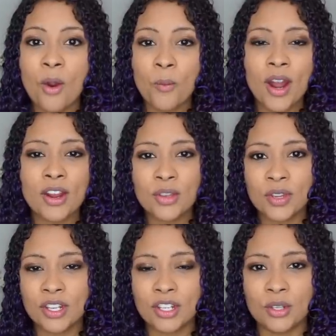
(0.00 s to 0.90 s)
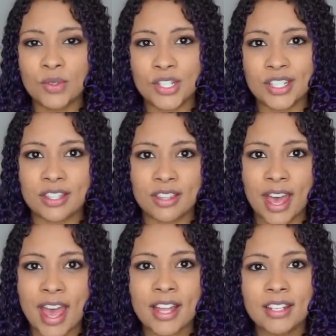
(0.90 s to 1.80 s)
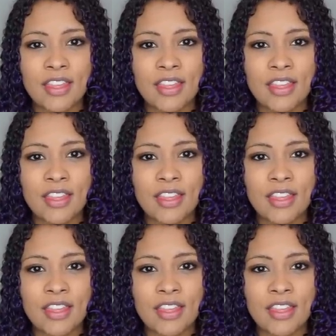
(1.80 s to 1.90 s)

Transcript: where you can do just that.